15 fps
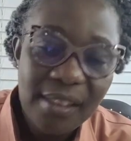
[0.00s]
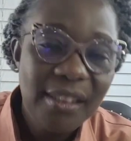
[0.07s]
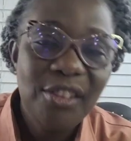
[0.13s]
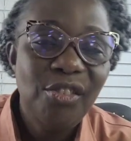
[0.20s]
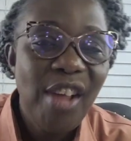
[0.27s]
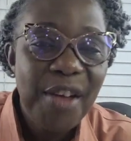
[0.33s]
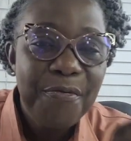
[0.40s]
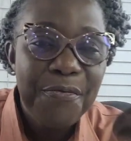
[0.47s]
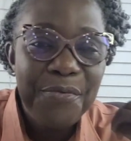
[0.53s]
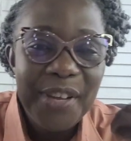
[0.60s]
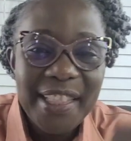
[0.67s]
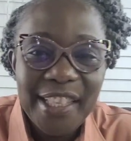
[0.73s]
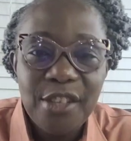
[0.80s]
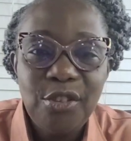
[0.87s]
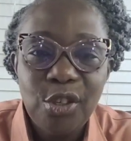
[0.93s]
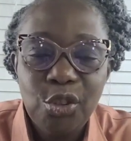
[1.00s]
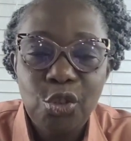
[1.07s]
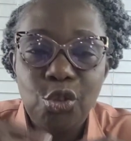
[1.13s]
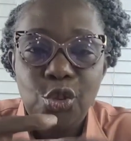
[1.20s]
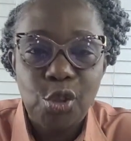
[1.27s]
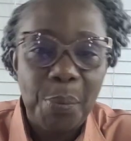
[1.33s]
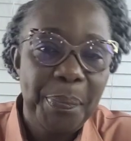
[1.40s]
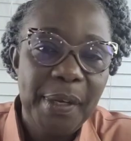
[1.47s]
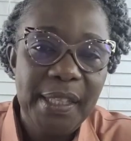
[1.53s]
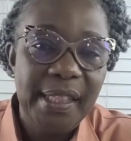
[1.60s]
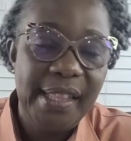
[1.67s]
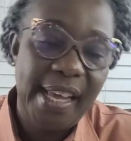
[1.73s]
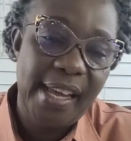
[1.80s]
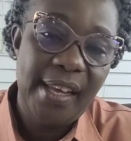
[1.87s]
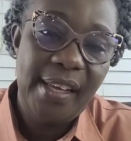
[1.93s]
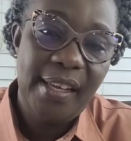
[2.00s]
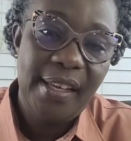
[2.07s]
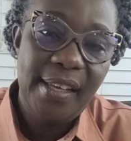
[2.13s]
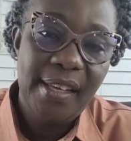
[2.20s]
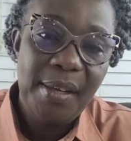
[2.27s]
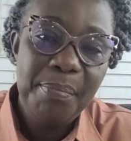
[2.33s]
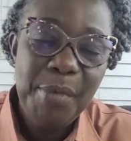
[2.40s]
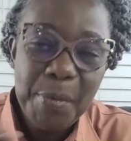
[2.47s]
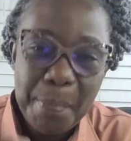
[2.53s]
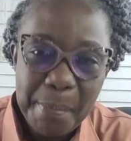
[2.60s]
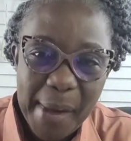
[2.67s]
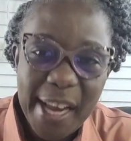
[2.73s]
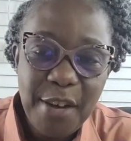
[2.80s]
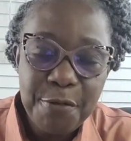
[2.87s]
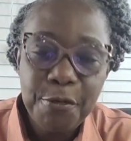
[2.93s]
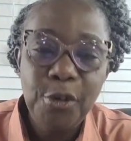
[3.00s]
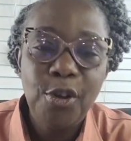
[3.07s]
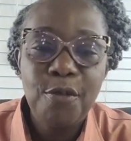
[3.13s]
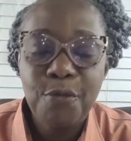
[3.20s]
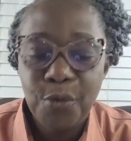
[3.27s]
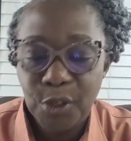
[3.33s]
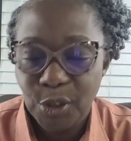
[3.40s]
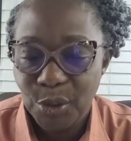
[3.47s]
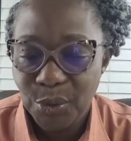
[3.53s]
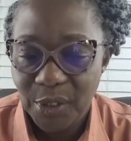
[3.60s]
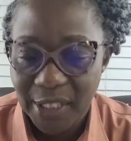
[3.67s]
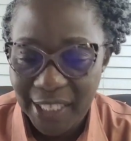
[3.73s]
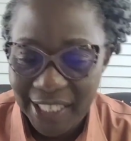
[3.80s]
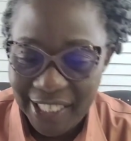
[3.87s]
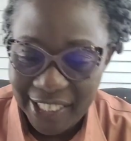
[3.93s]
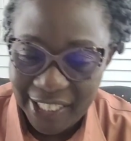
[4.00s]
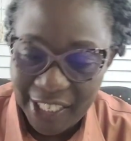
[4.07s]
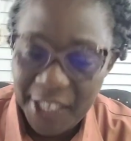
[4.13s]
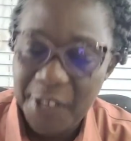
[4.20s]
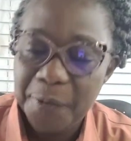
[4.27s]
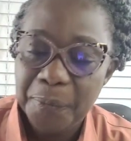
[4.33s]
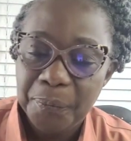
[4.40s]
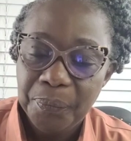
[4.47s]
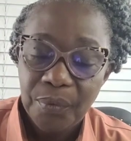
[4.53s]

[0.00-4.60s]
It's not everything just dropping there. Be mindful of what you take in.